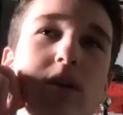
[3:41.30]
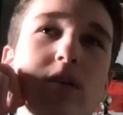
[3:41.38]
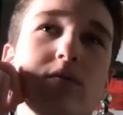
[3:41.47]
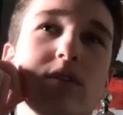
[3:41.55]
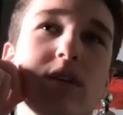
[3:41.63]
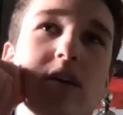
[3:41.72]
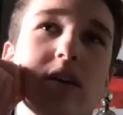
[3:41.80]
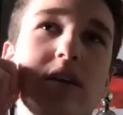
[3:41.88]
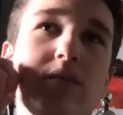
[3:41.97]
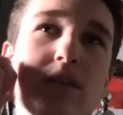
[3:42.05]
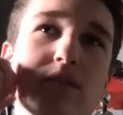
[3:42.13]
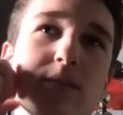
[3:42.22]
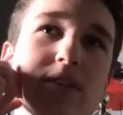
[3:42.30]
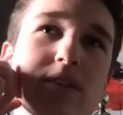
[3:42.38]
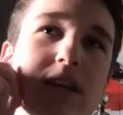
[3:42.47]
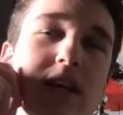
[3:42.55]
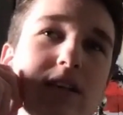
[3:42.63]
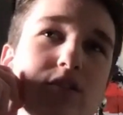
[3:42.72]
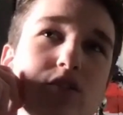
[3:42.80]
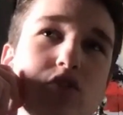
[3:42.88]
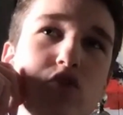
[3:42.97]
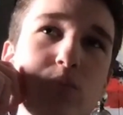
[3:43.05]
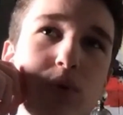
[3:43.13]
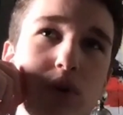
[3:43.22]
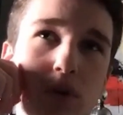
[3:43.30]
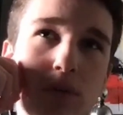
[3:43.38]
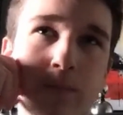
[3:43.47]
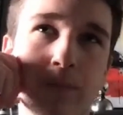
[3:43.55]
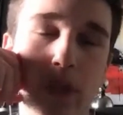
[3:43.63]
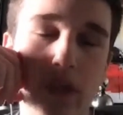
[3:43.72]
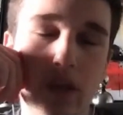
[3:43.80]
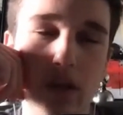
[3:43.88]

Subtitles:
when you tell, even if somebody's like not super